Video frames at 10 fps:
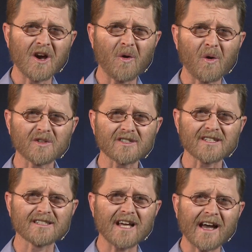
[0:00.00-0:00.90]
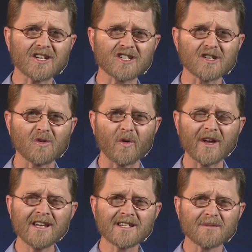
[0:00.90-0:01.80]
or seduction or
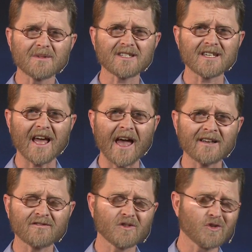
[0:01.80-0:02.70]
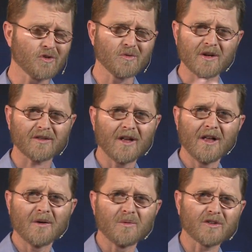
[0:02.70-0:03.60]
intimacy have to do with
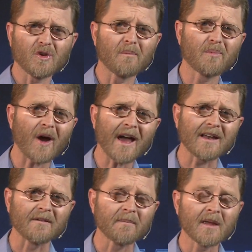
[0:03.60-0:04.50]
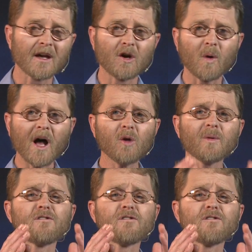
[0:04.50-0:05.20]
your brain? Well, we